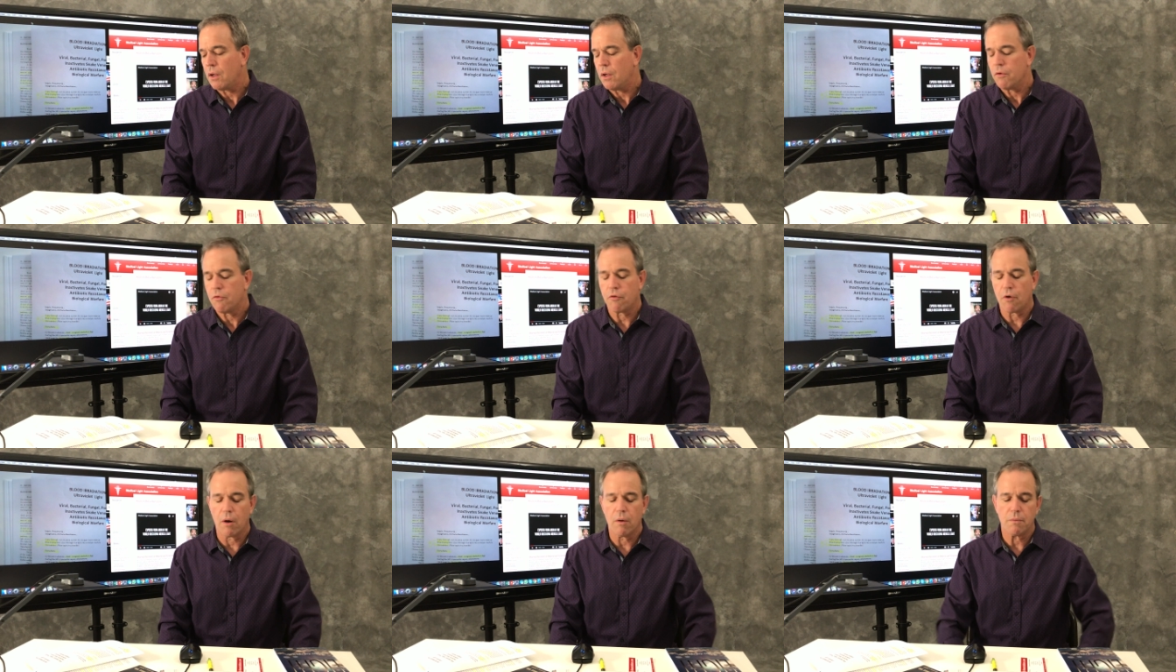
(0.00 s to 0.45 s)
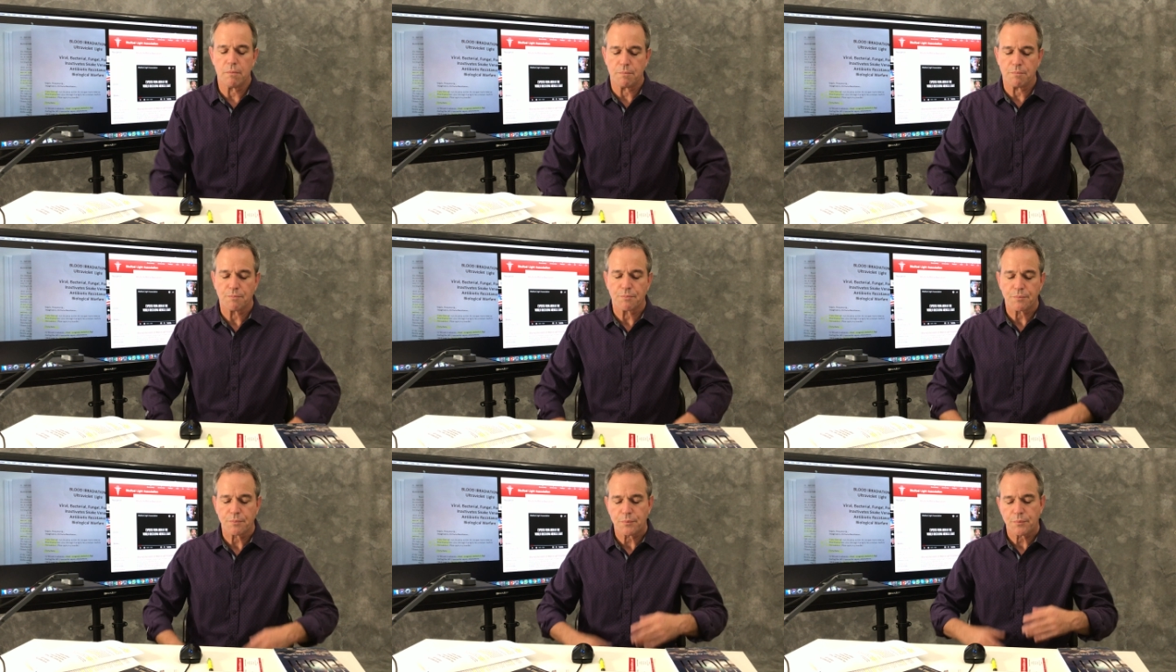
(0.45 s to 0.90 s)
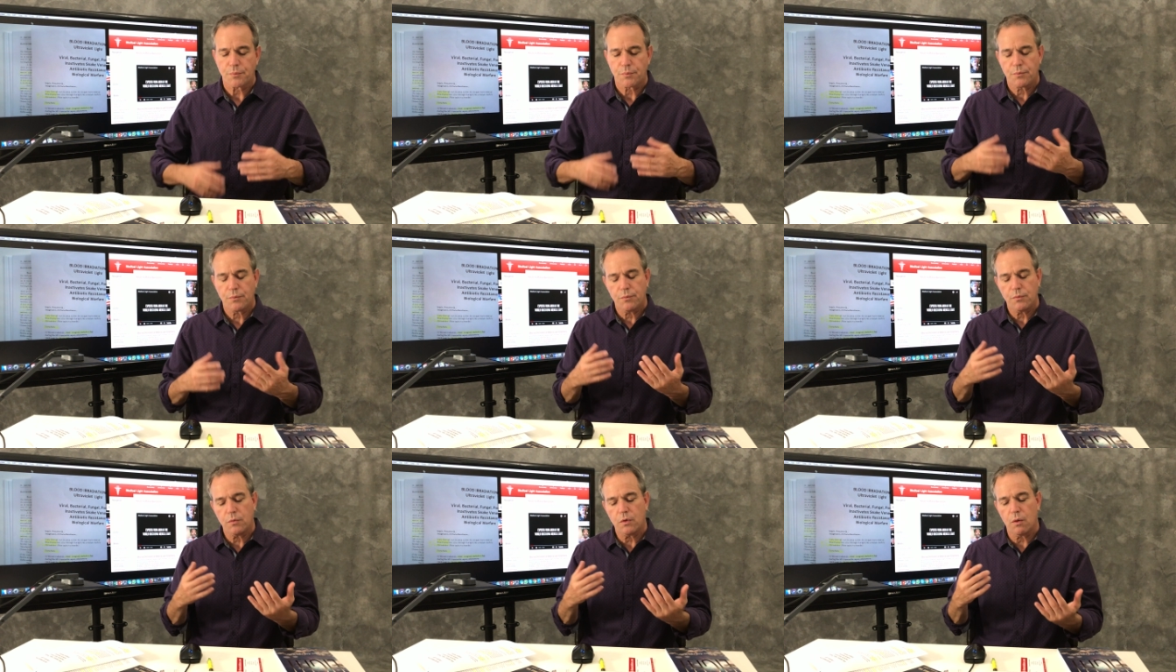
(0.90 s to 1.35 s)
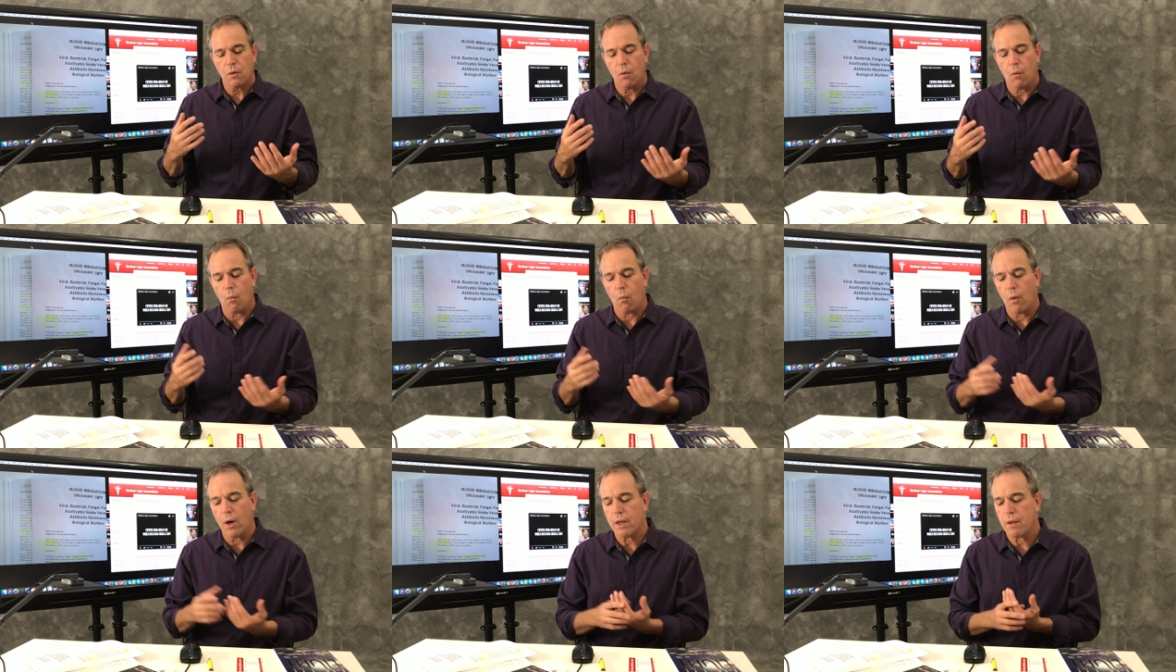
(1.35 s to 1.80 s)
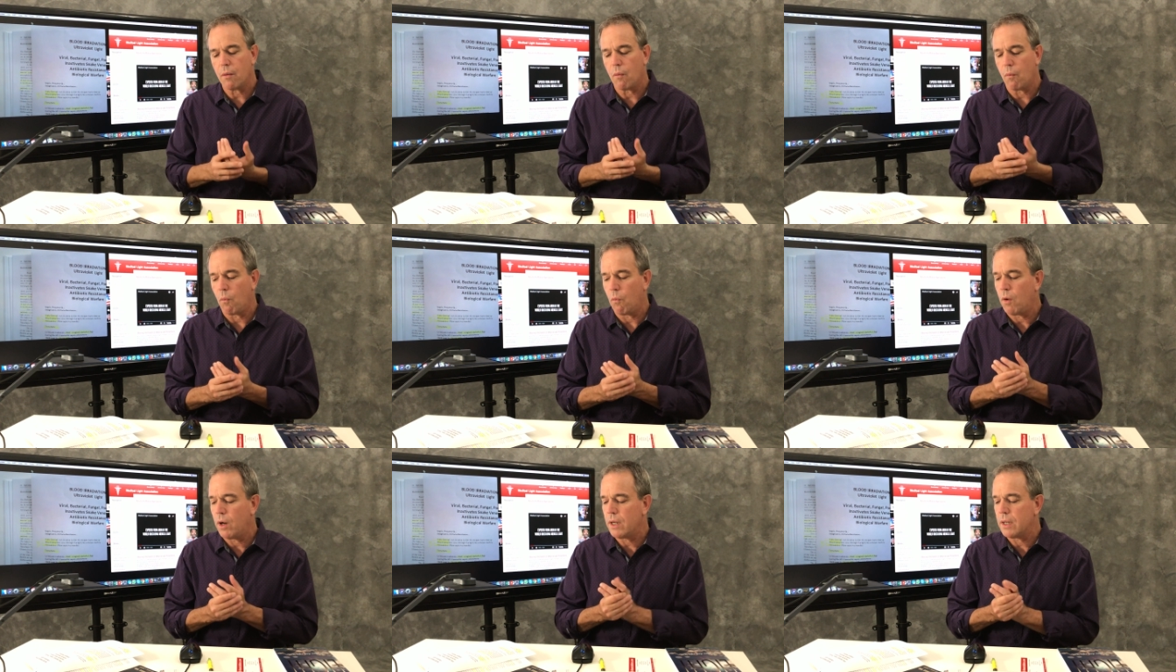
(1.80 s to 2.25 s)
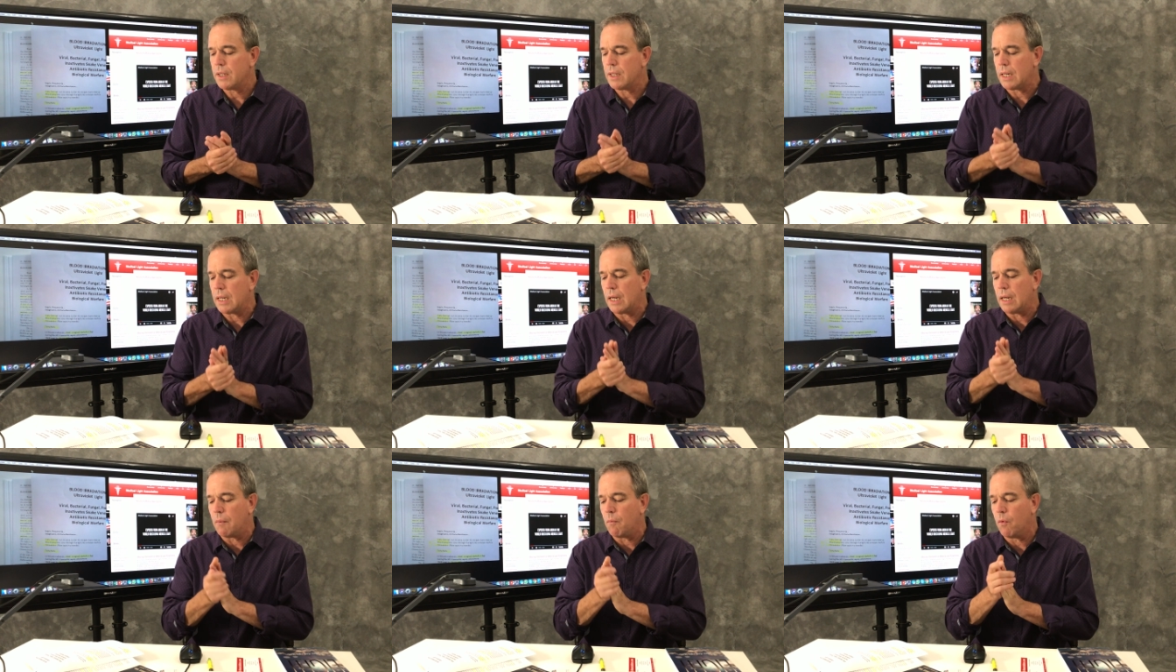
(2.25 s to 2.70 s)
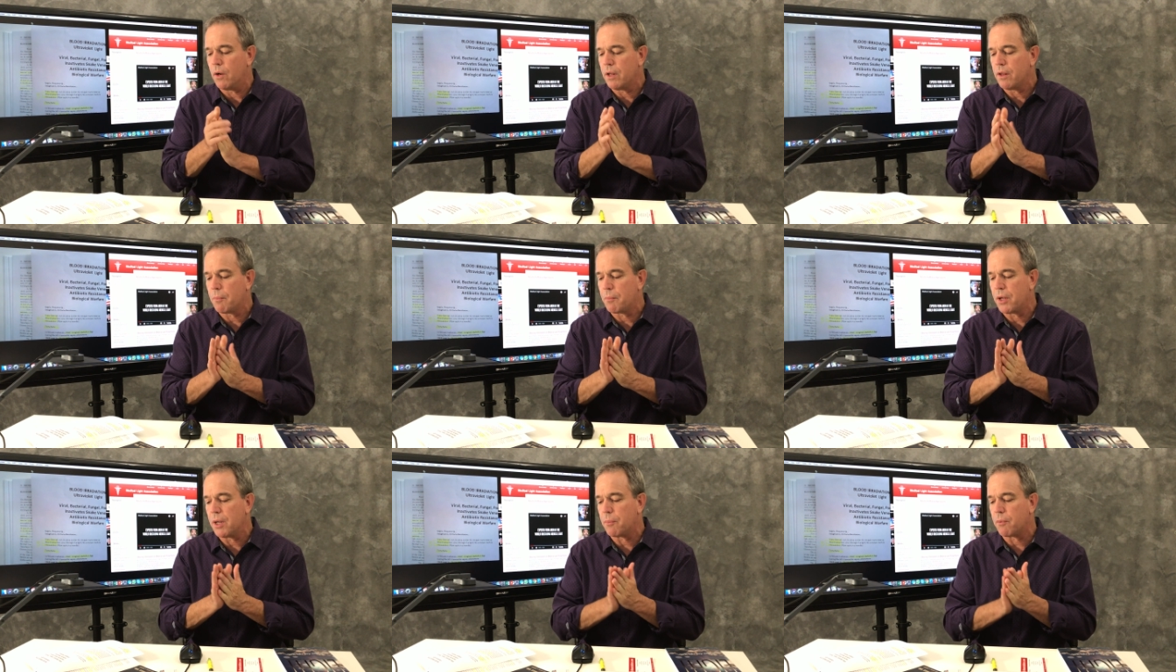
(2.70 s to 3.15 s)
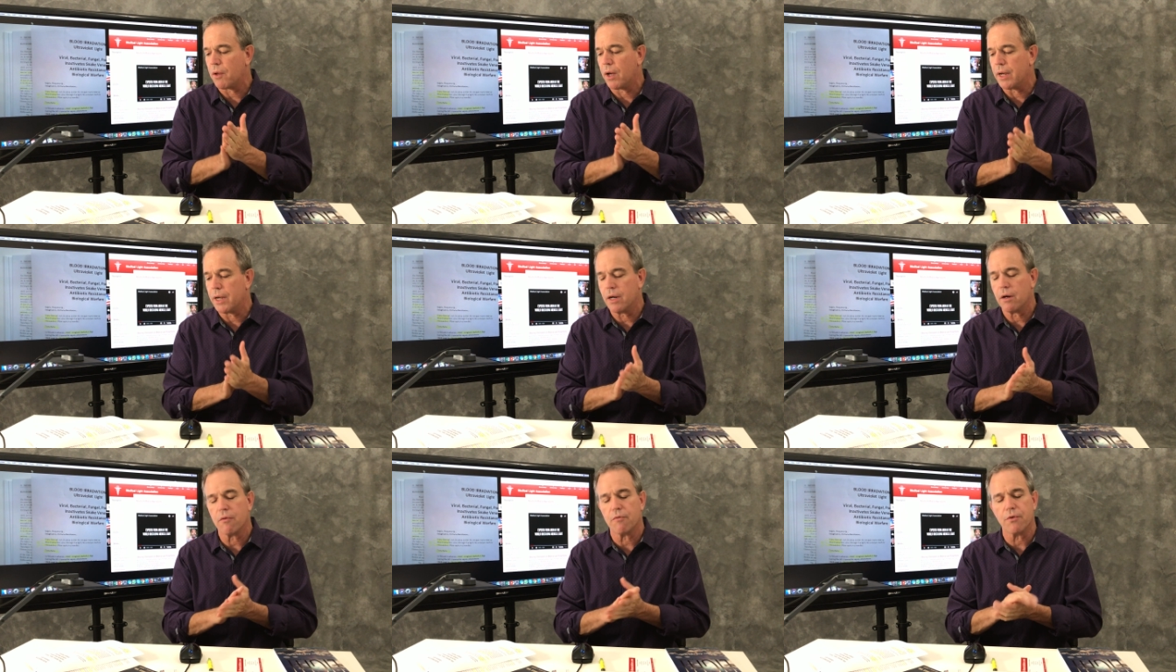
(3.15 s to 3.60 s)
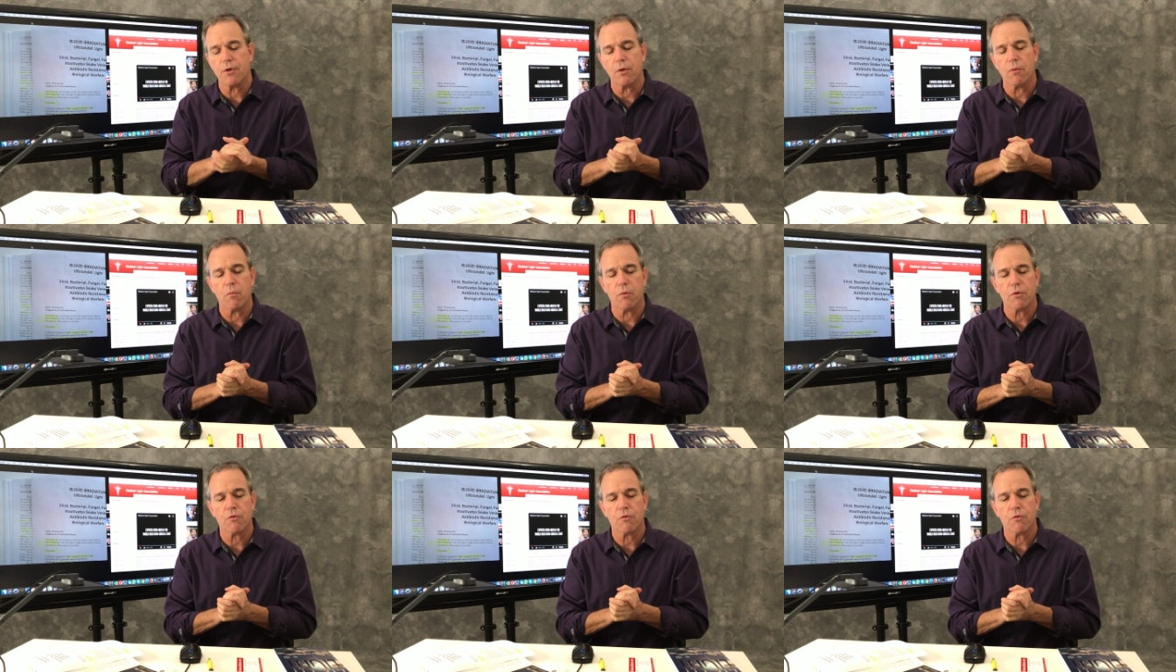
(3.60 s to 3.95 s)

So one of the people I interviewed